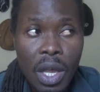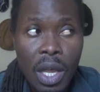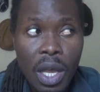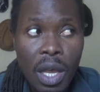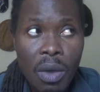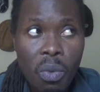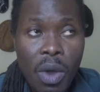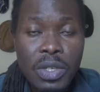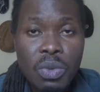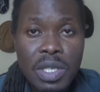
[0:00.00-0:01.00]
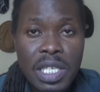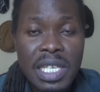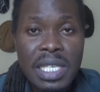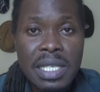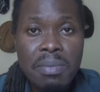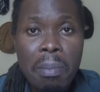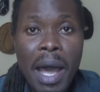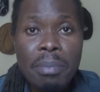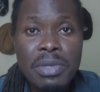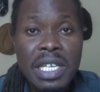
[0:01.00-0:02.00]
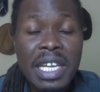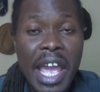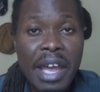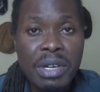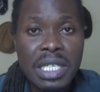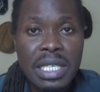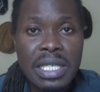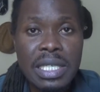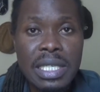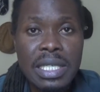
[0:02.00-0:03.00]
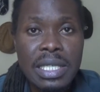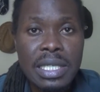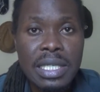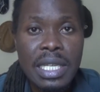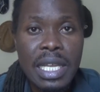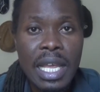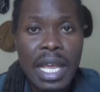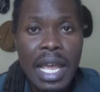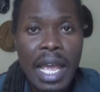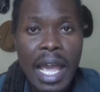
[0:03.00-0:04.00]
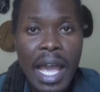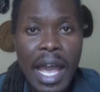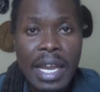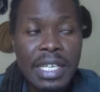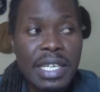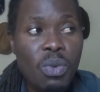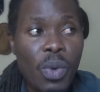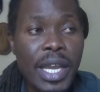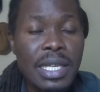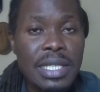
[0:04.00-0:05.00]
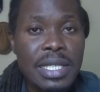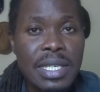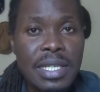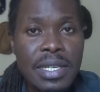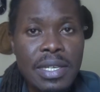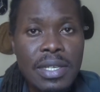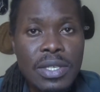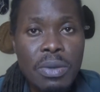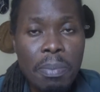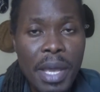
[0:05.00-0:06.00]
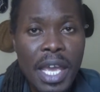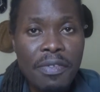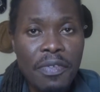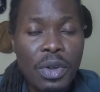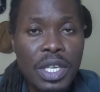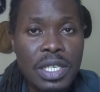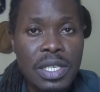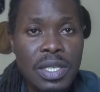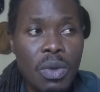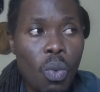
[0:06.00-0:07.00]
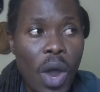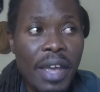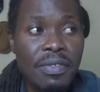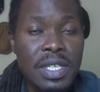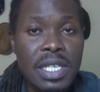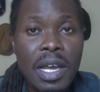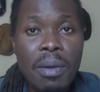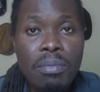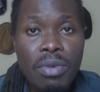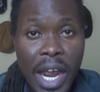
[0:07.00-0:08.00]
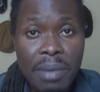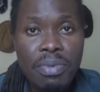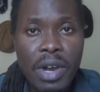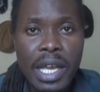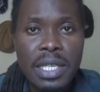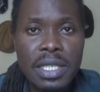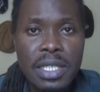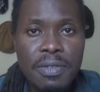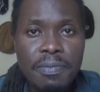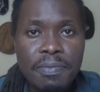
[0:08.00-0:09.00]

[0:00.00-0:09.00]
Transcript: uh, what was his mom's inheritance and he went to pay for his wife's bride price.